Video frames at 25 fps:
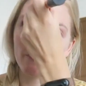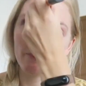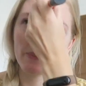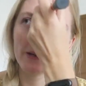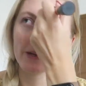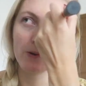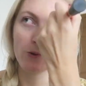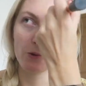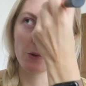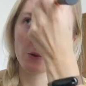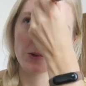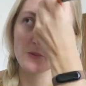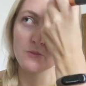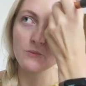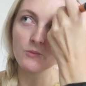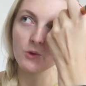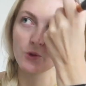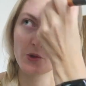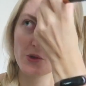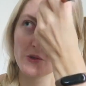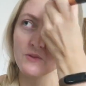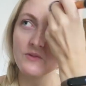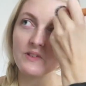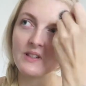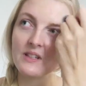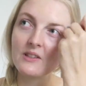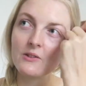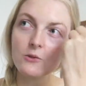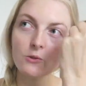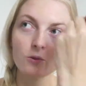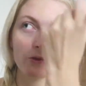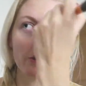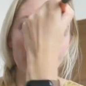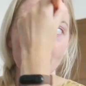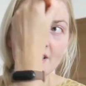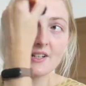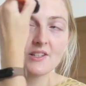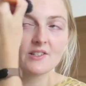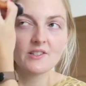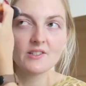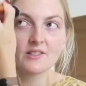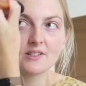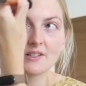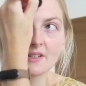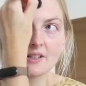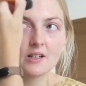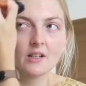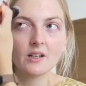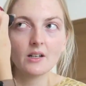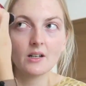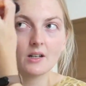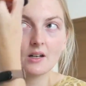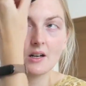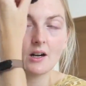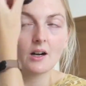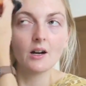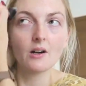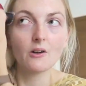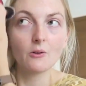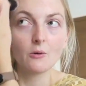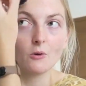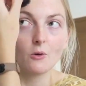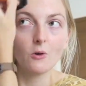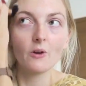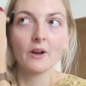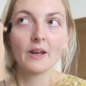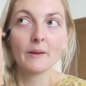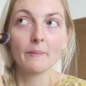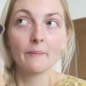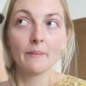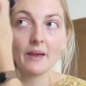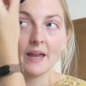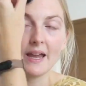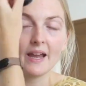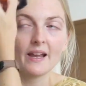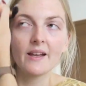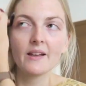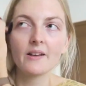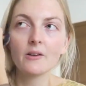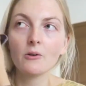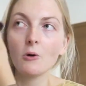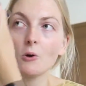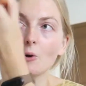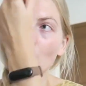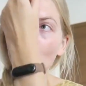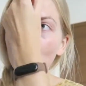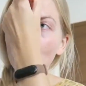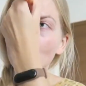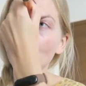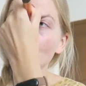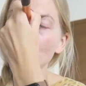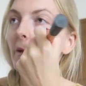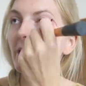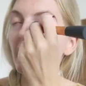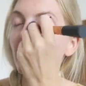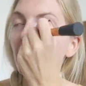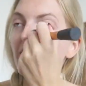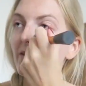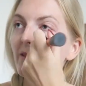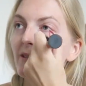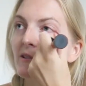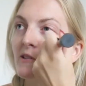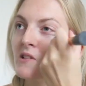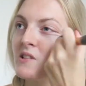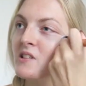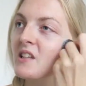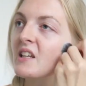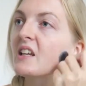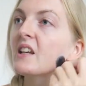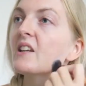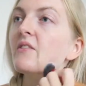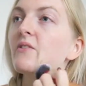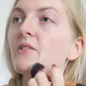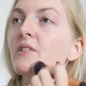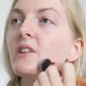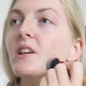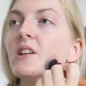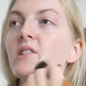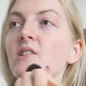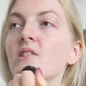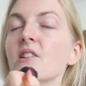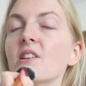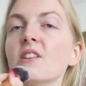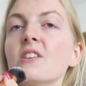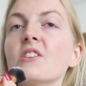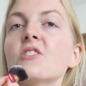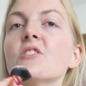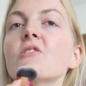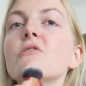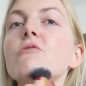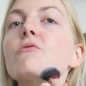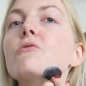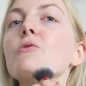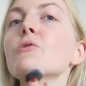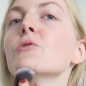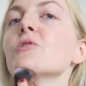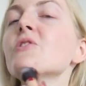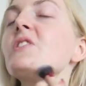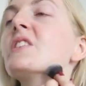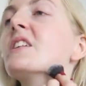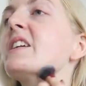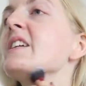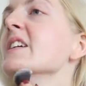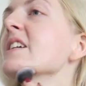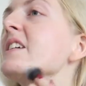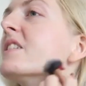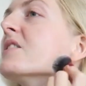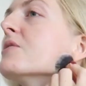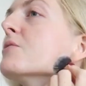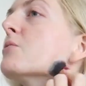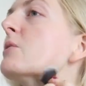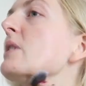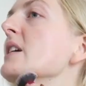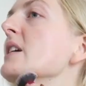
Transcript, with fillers: that because most of the tourists are going back home. So yeah, we'll see if they change the rules here as